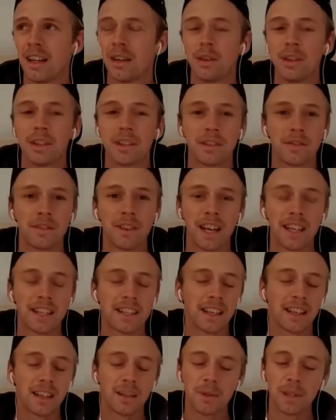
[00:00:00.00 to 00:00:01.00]
We used to flat
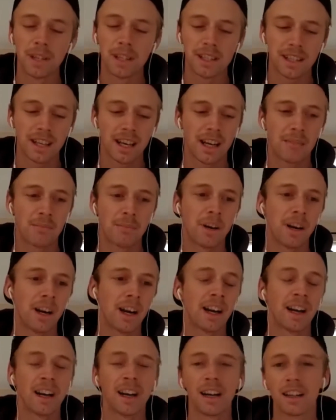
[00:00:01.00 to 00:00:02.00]
together and we just started
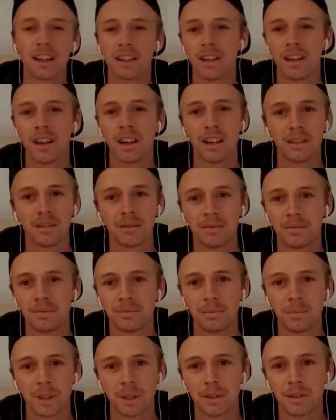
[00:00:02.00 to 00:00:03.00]
praying like, God,
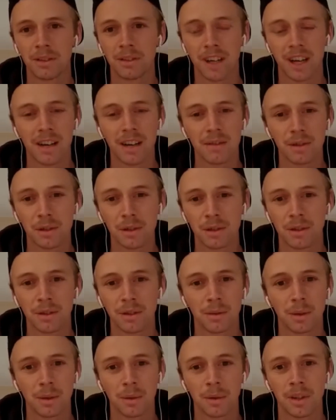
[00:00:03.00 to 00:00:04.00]
bring revival.
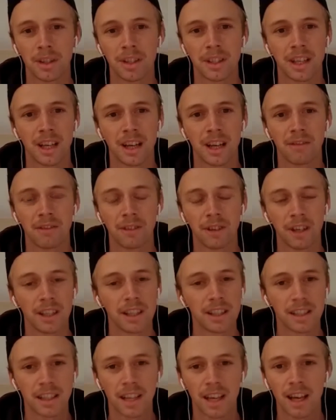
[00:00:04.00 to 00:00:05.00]
We want to see our
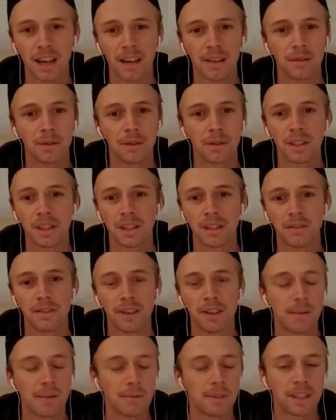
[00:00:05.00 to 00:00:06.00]
friends saved. We want to see
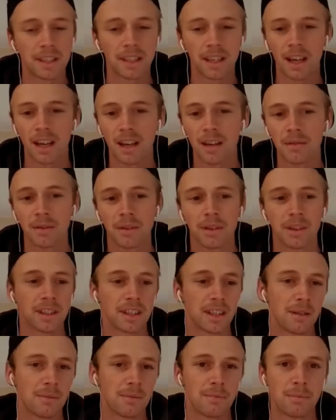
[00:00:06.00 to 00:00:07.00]
families saved. We want to
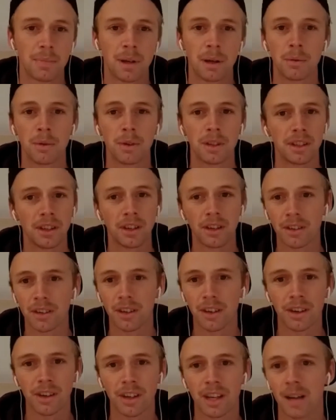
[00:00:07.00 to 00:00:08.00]
see people we don't
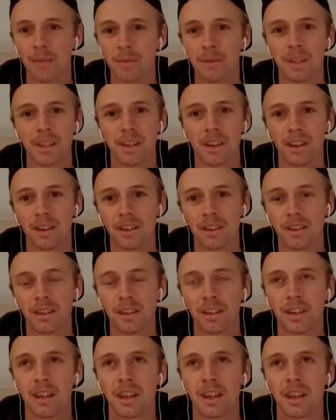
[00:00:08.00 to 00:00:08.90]
know come to know you.